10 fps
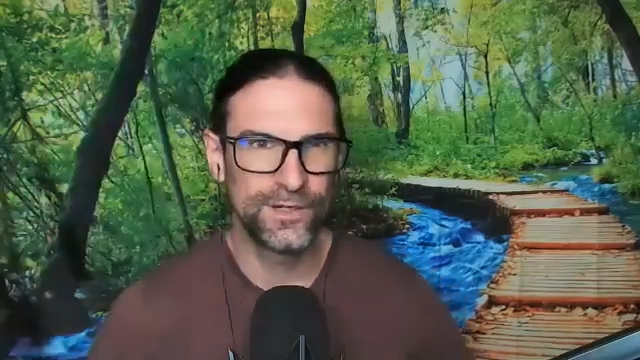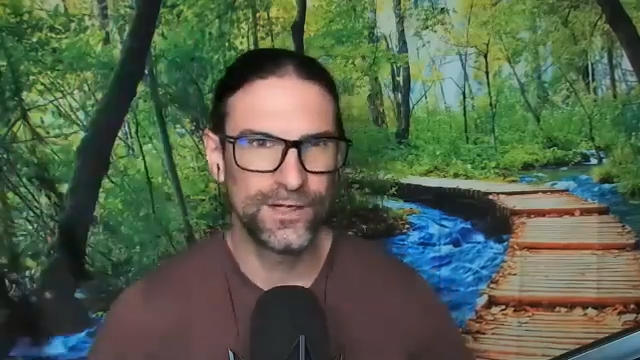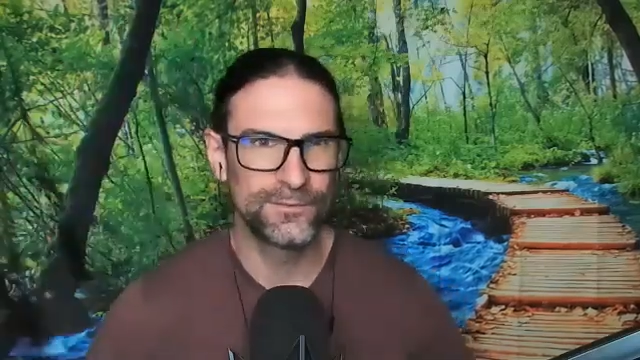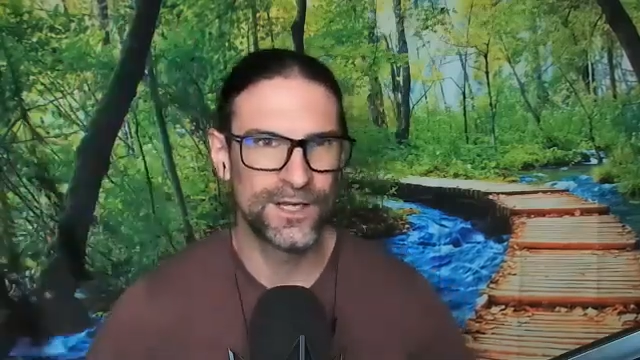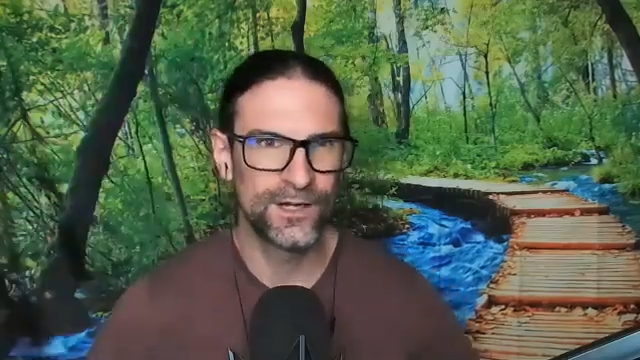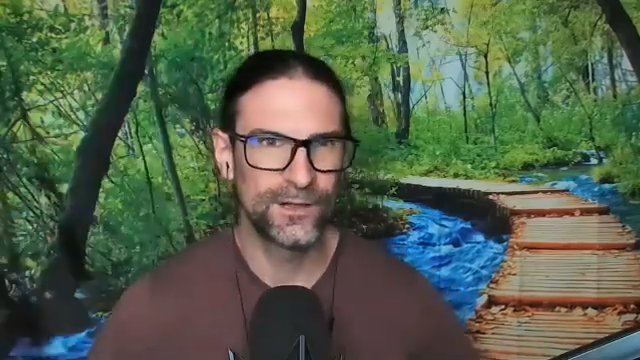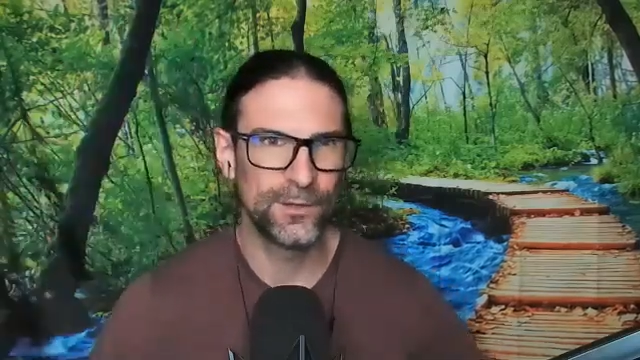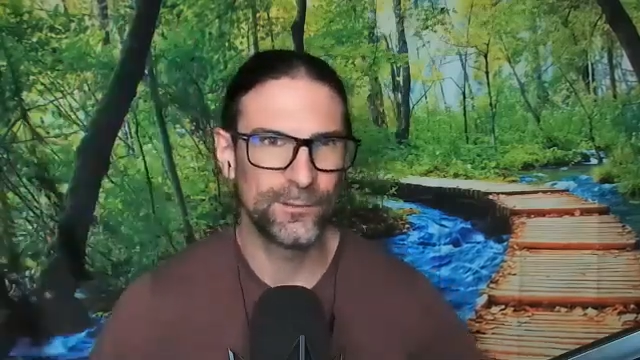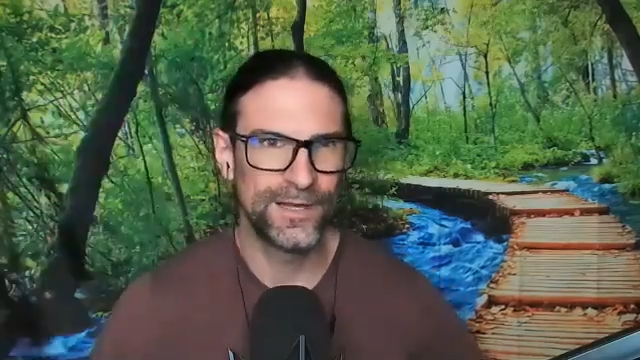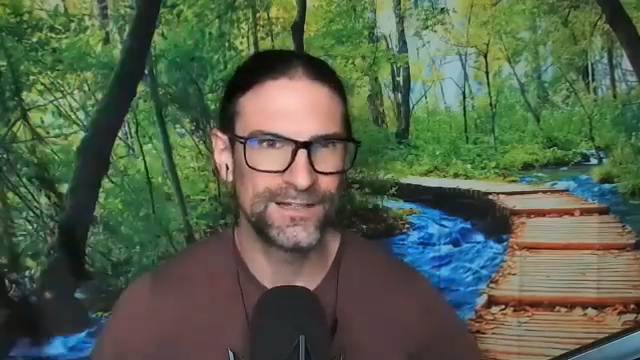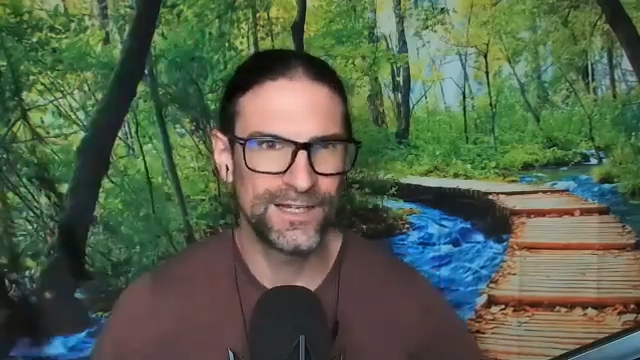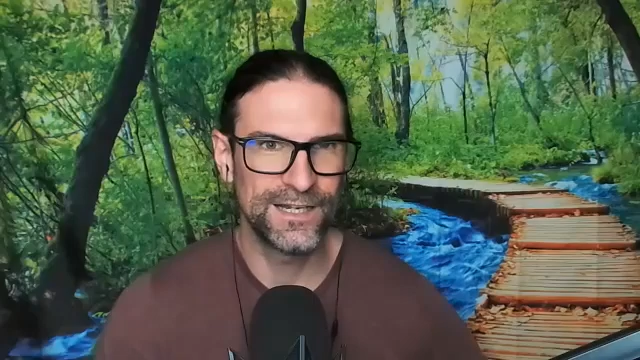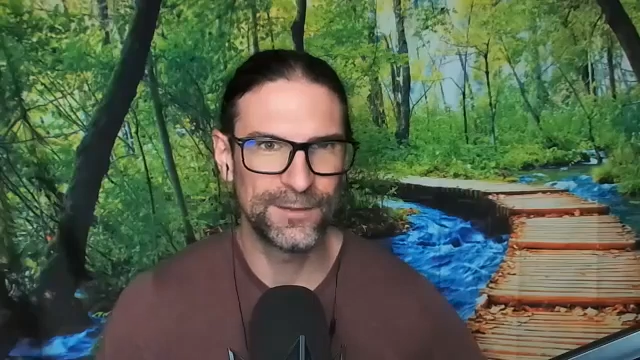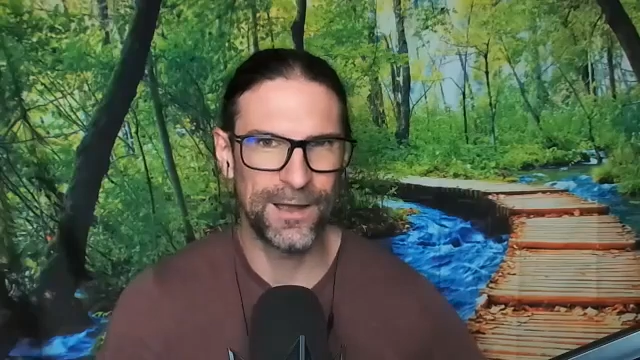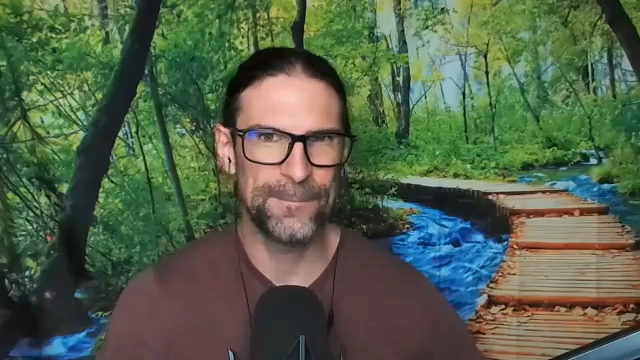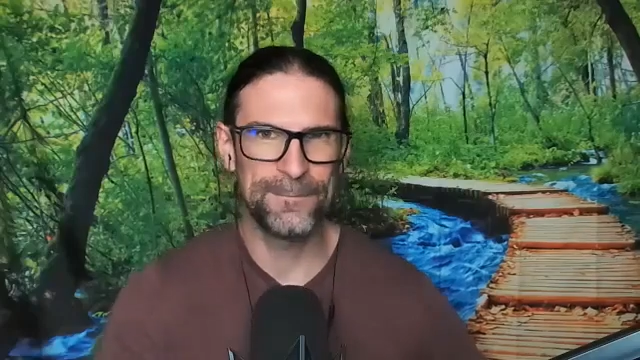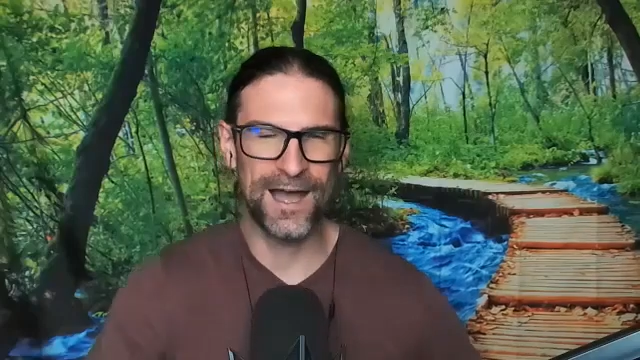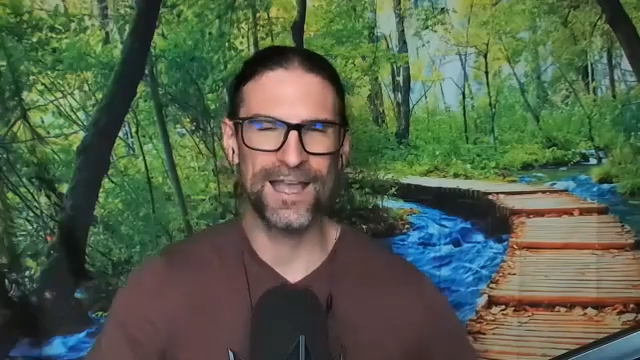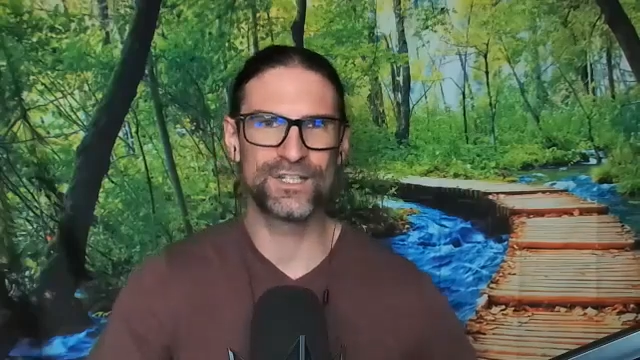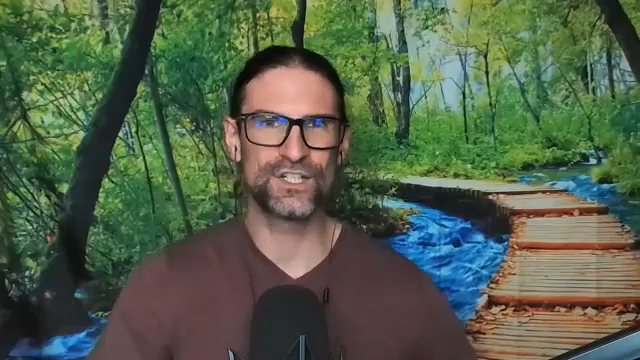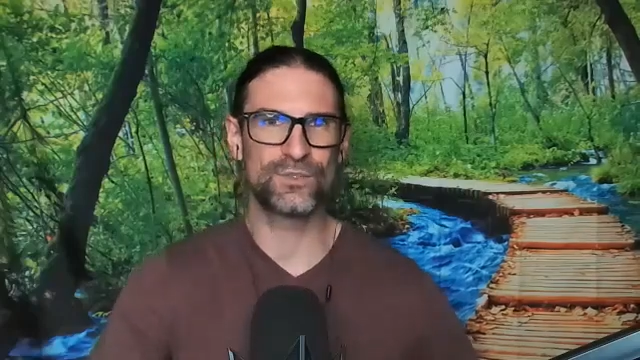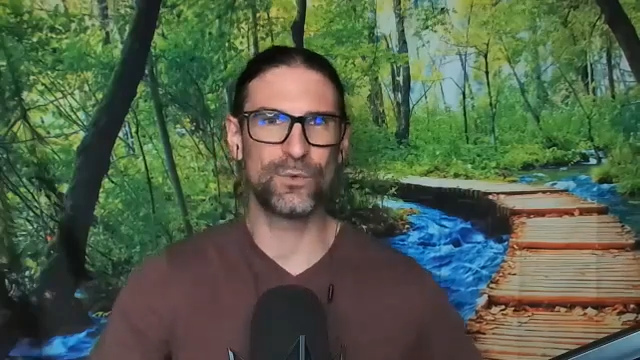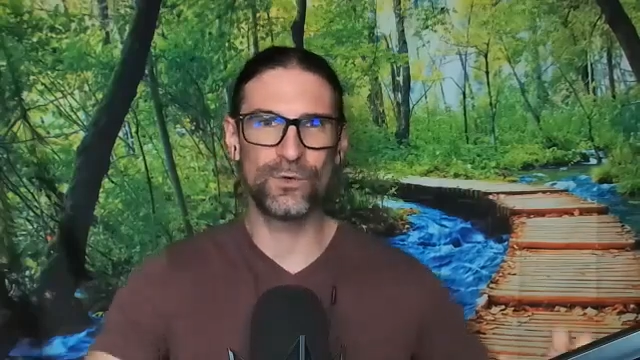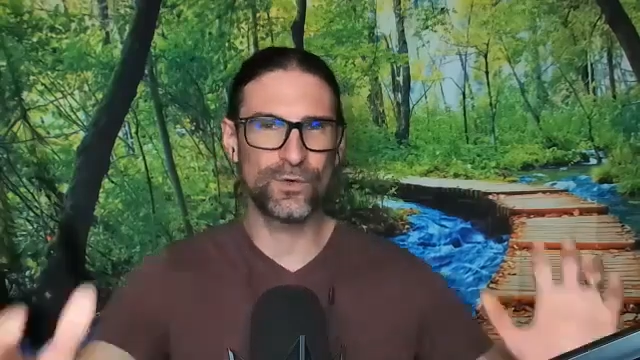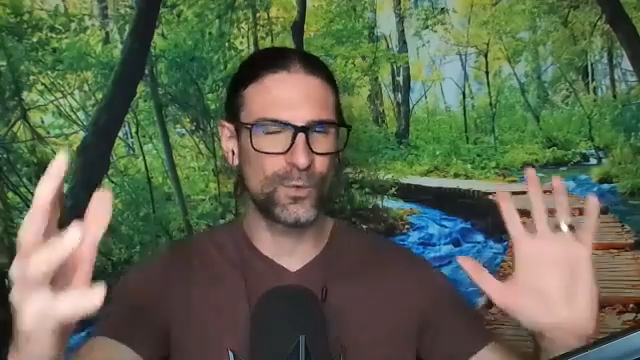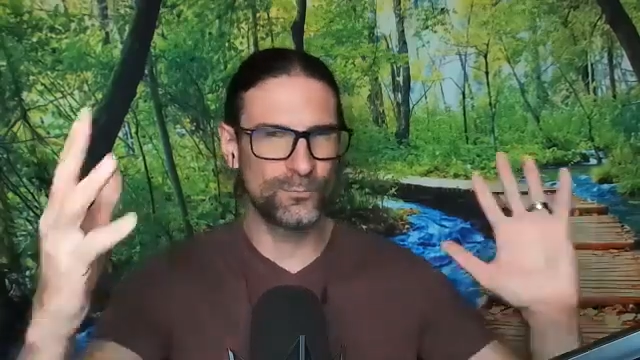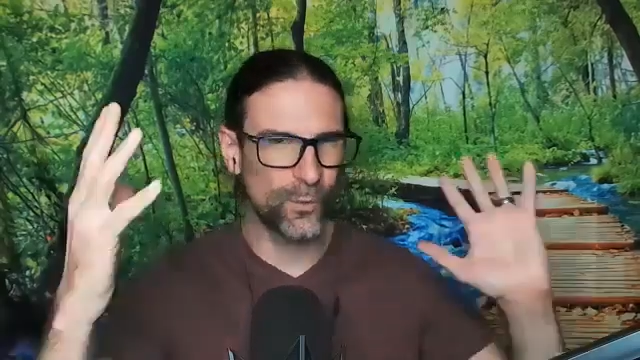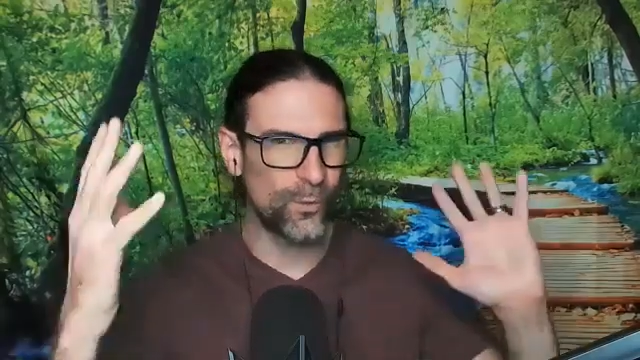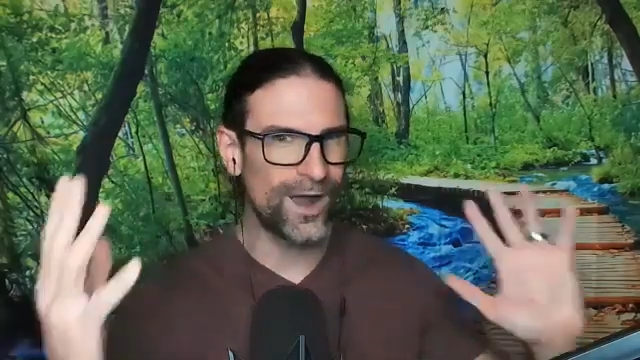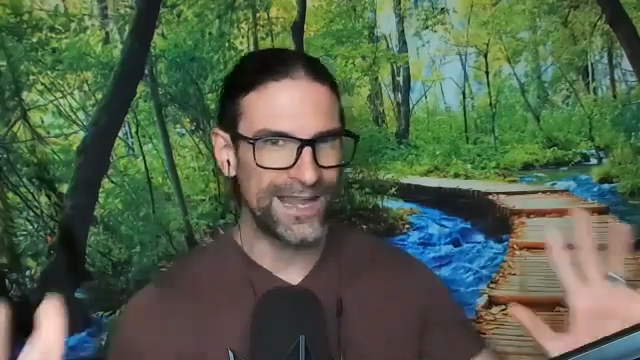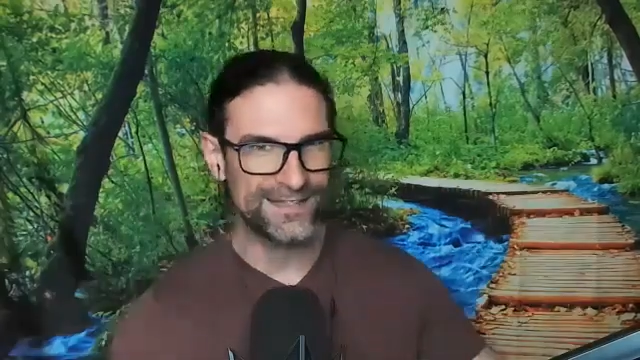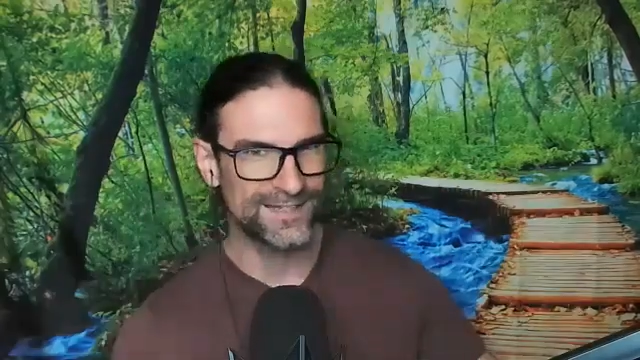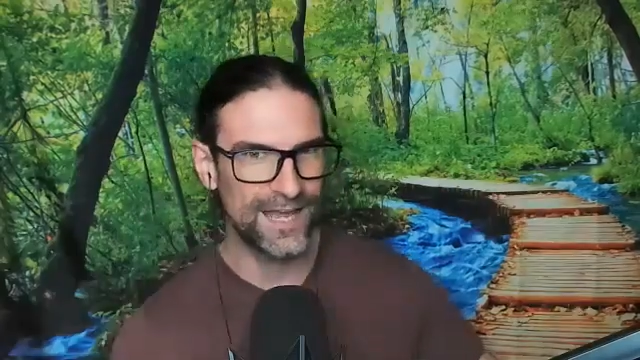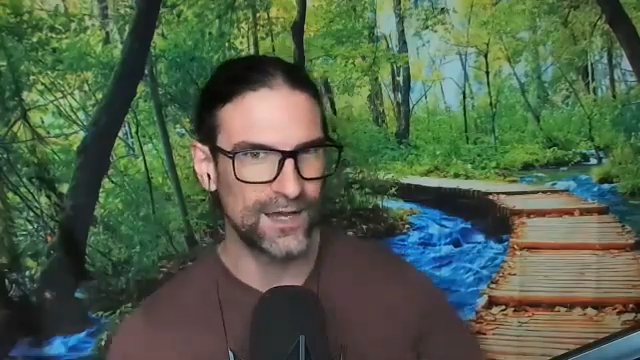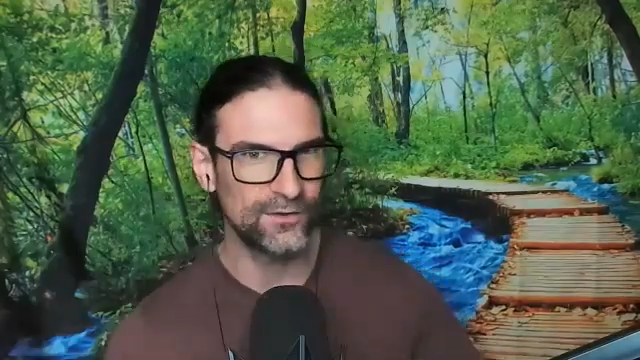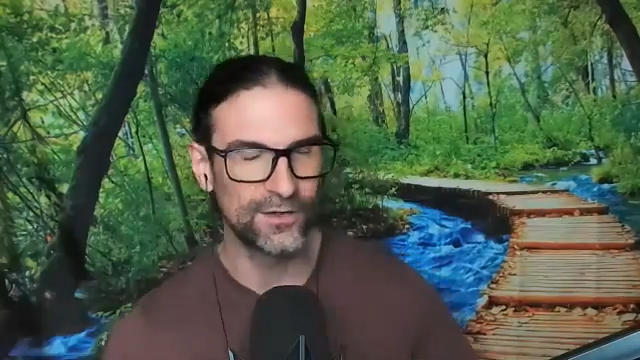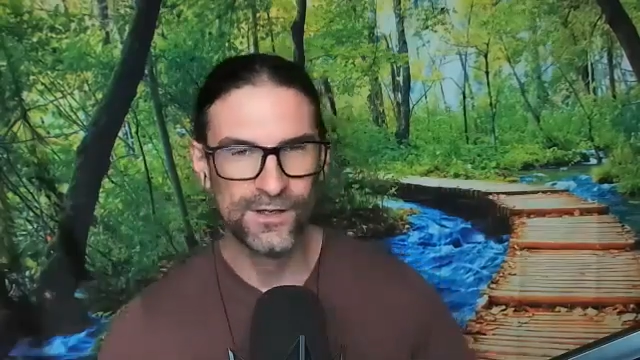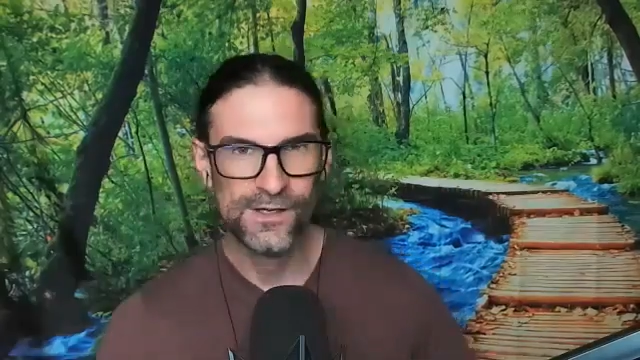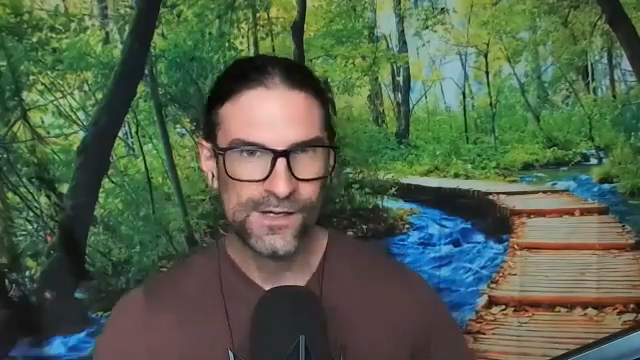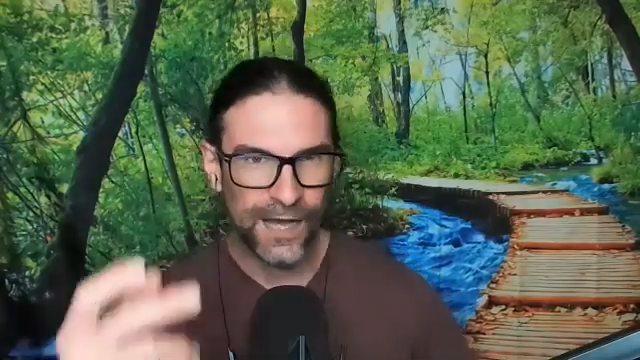Right? I'm terrible at meditating. My mind just won't quiet down.